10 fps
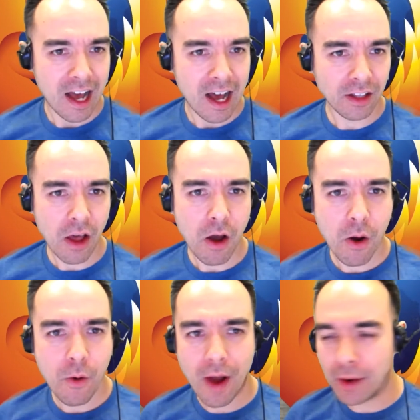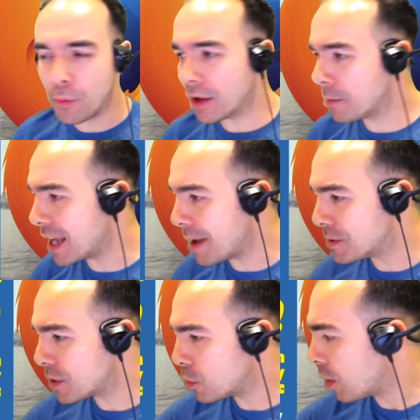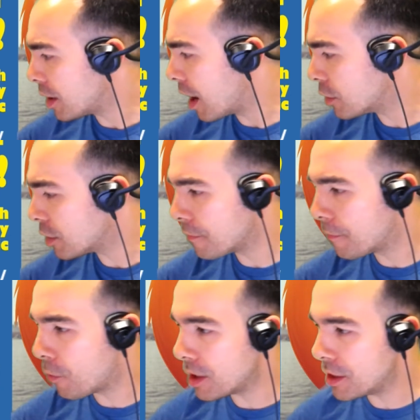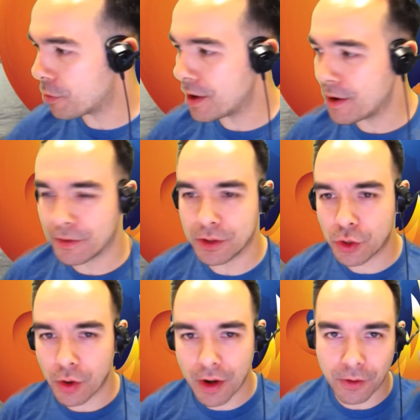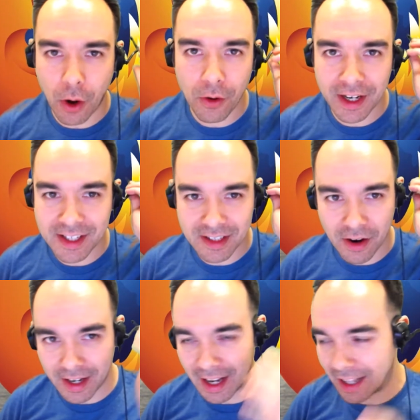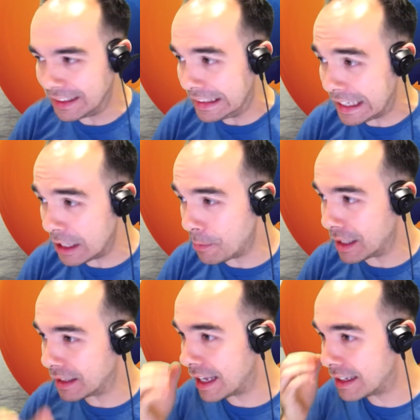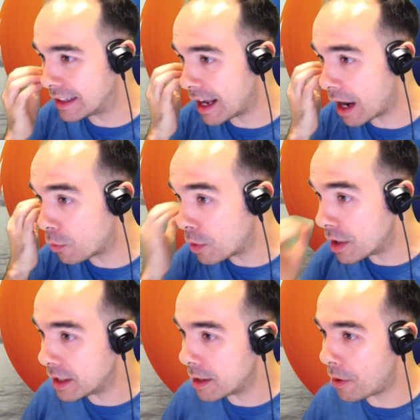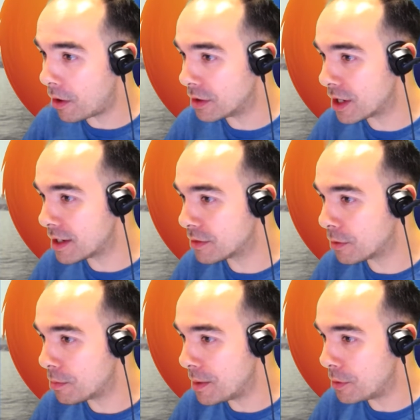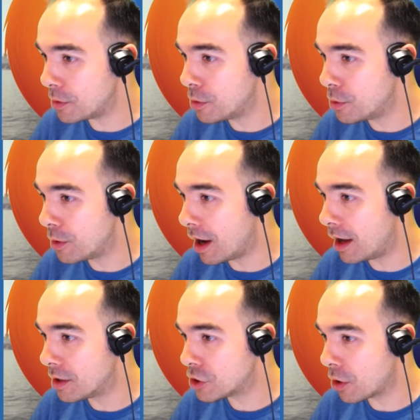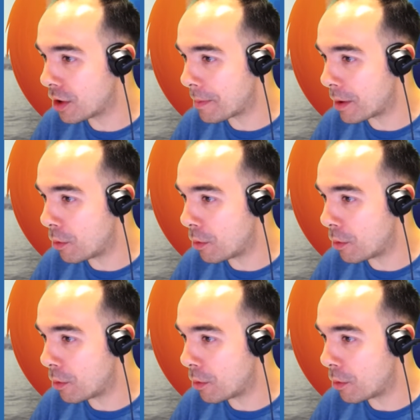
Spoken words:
Hello, and welcome to episode 143 of The Joy of Coding, starting a little bit late today. I really apologize for people who showed up